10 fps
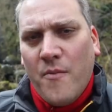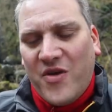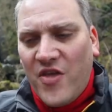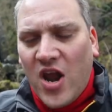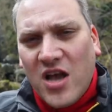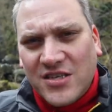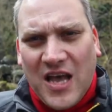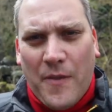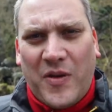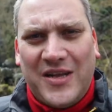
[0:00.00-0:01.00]
But in the last
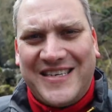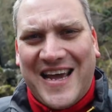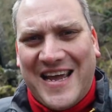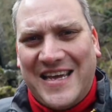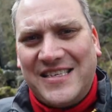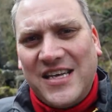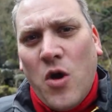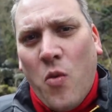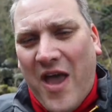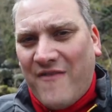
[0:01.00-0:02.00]
couple of days,
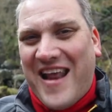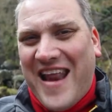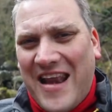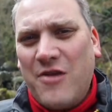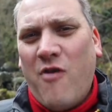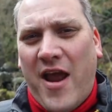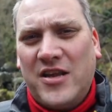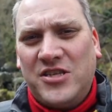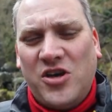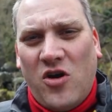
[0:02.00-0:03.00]
we haven't had any
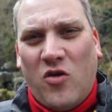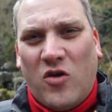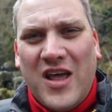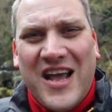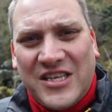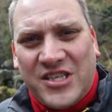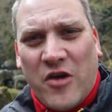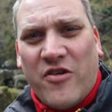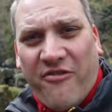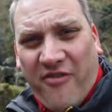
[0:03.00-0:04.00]
rain at all. And
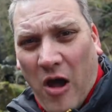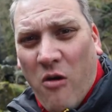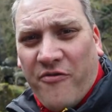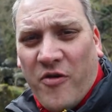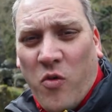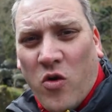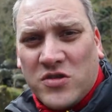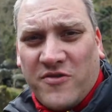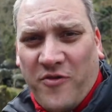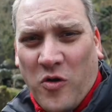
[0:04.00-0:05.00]
so the flow of the
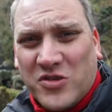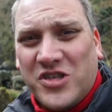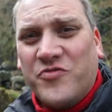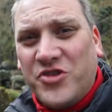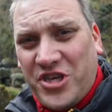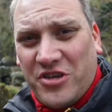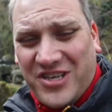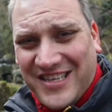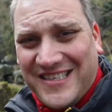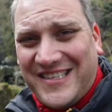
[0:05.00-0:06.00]
waterfalls has
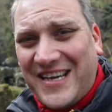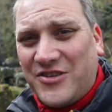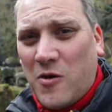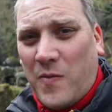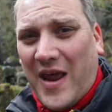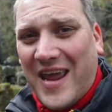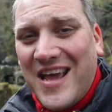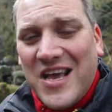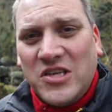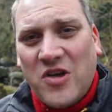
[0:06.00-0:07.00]
reduced considerably.
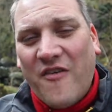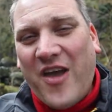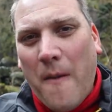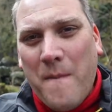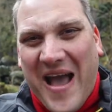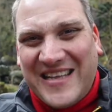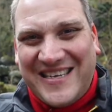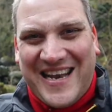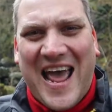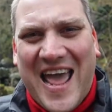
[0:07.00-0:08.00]
So I've come back
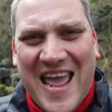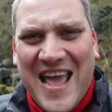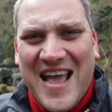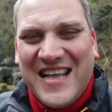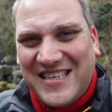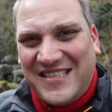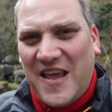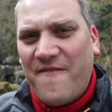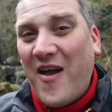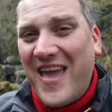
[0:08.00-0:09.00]
today to
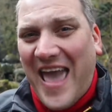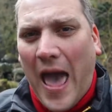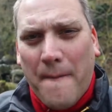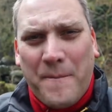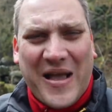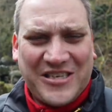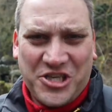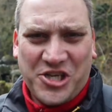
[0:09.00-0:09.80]
see if I can get a better